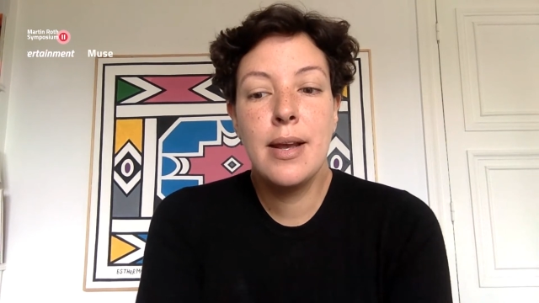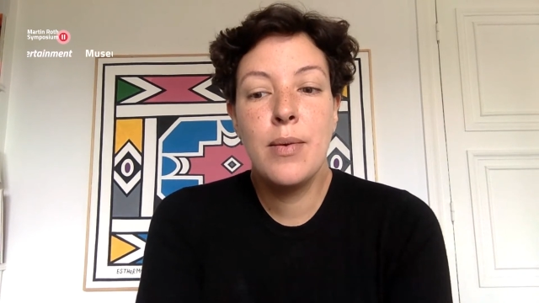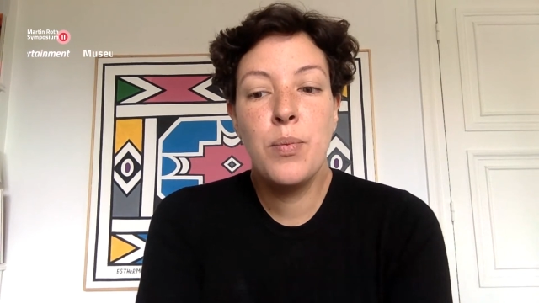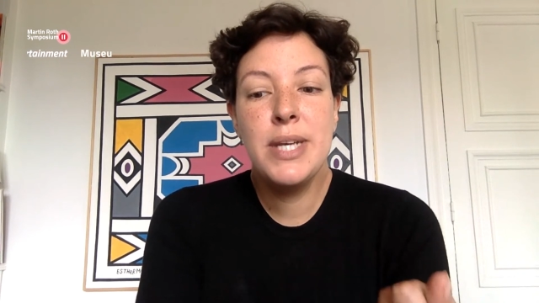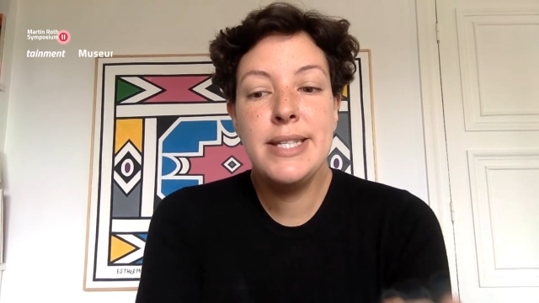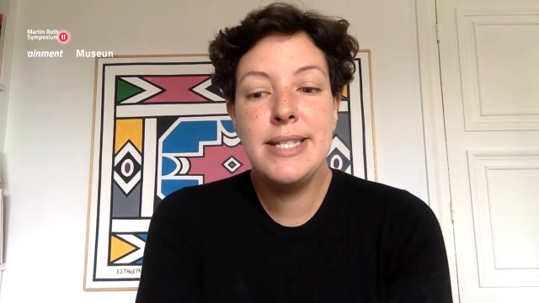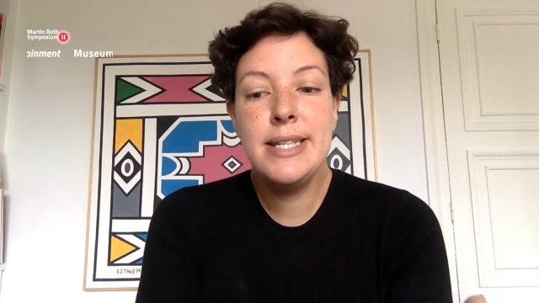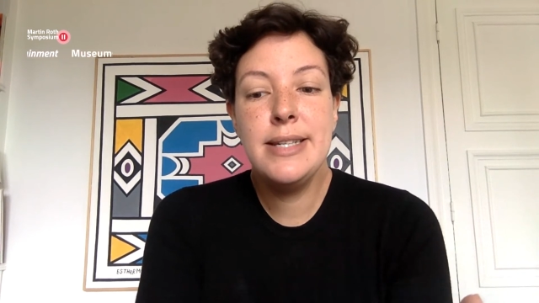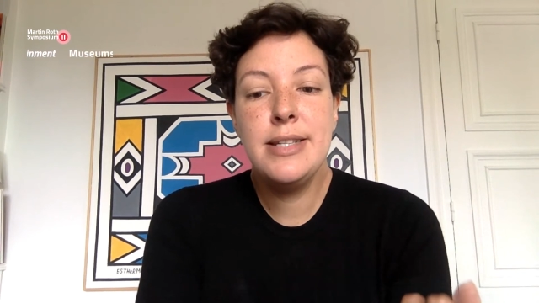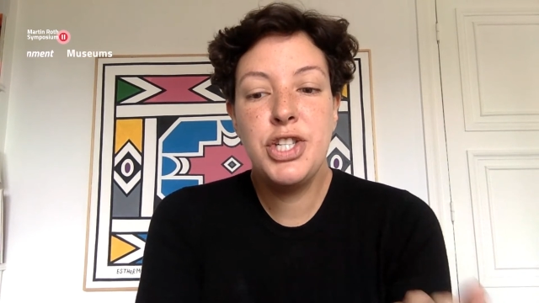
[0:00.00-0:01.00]
We
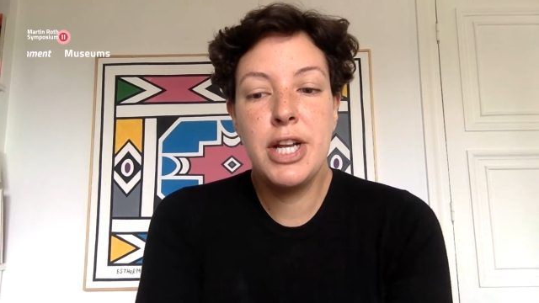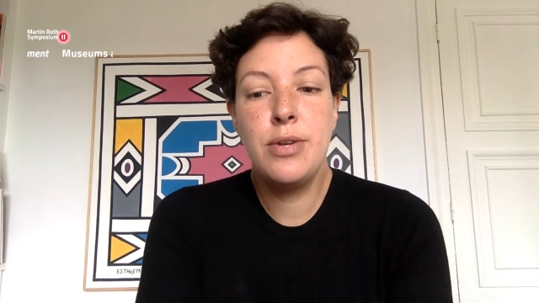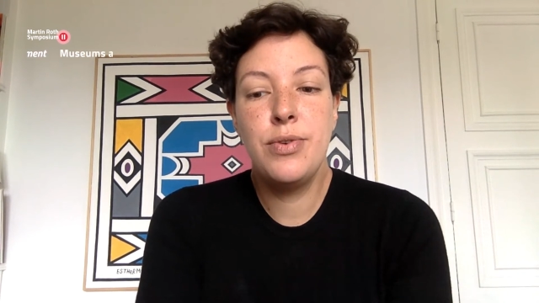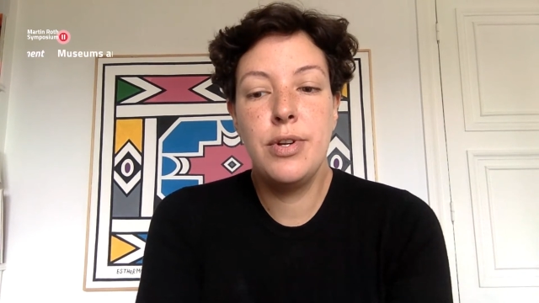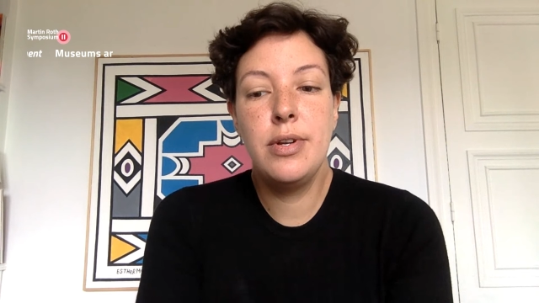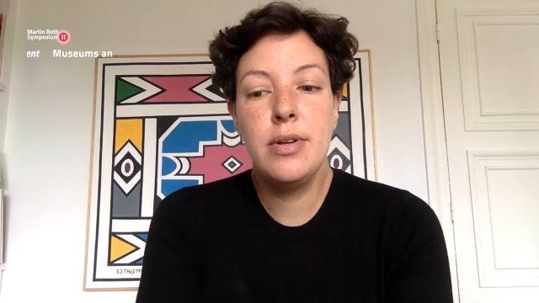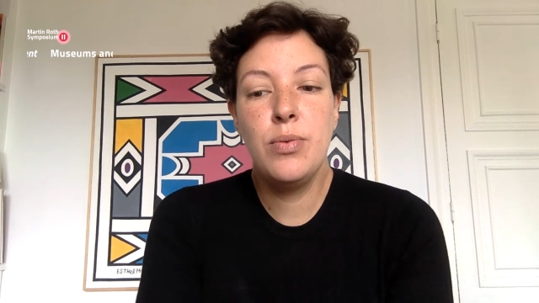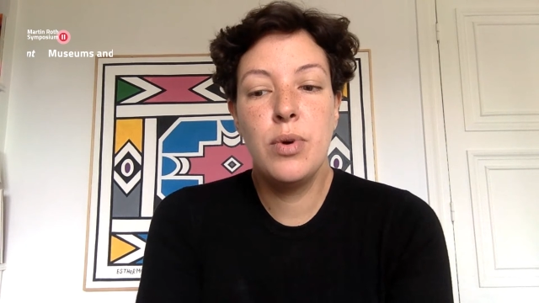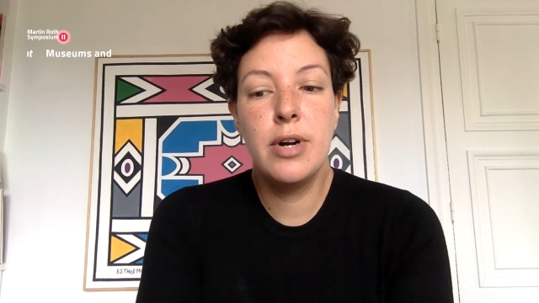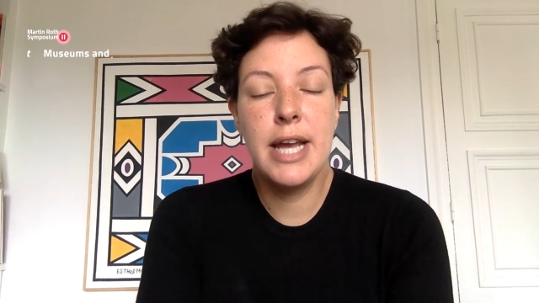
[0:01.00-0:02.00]
see children
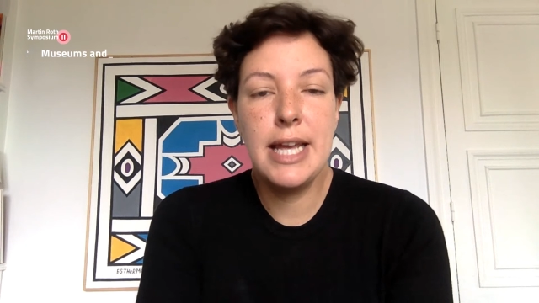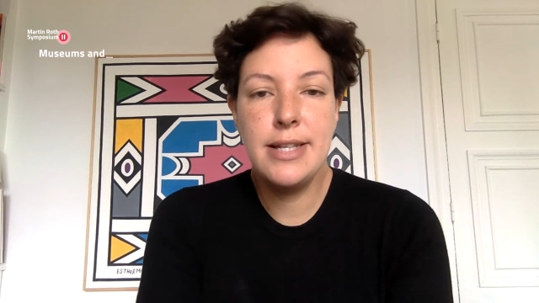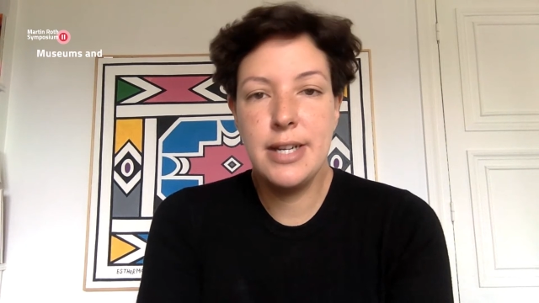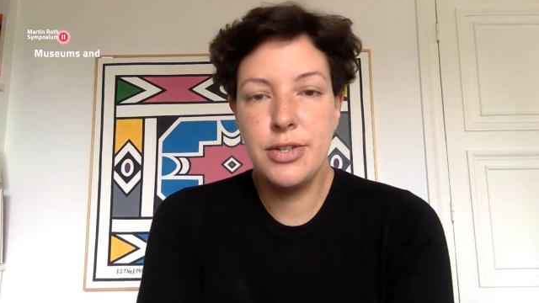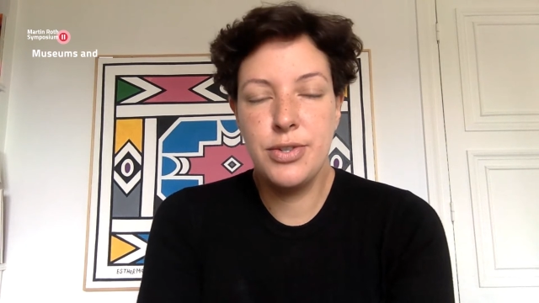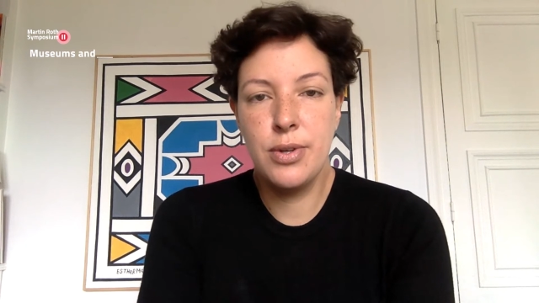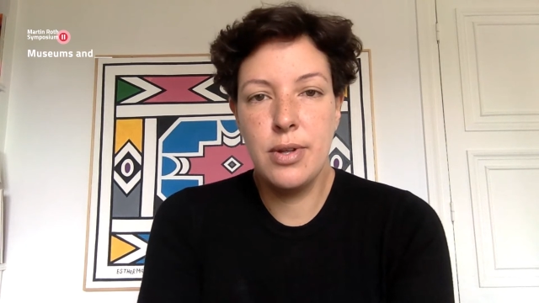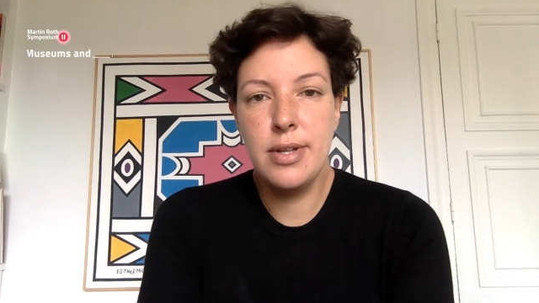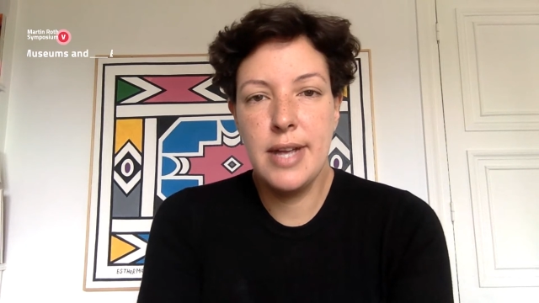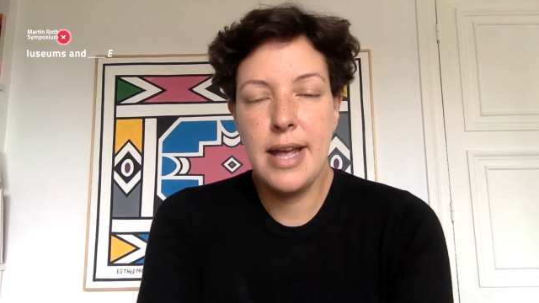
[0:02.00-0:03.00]
who are 8 years
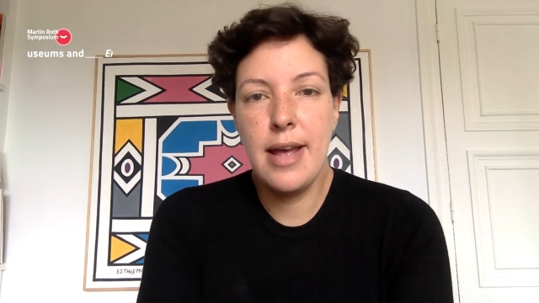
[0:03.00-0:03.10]
old